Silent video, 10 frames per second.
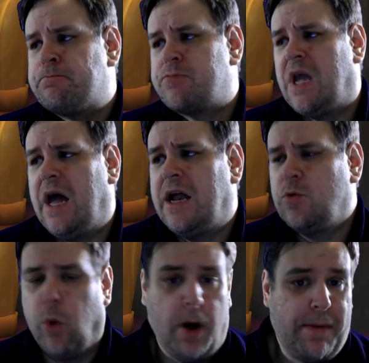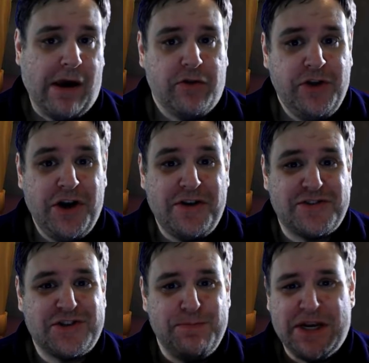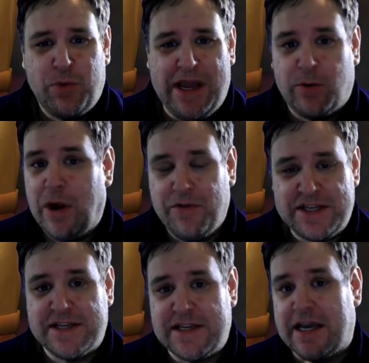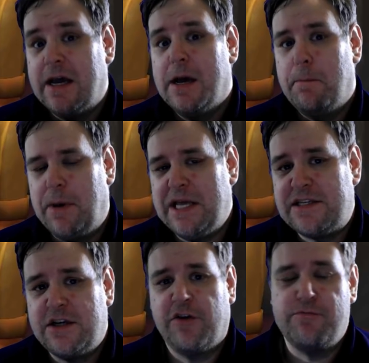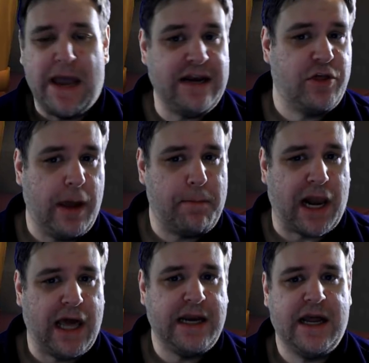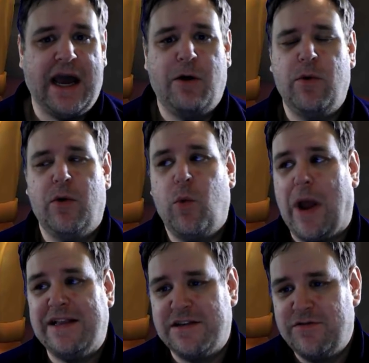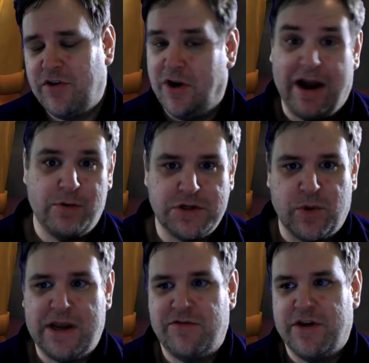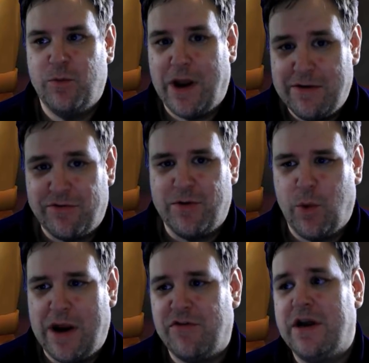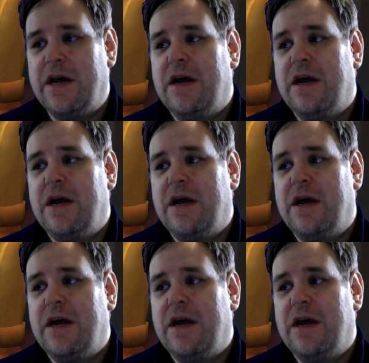And what about the nerfs midweek? Well, this is it. Blizzard have made their play now. We were waiting for it. I was waiting for it and waiting for it and waiting for it.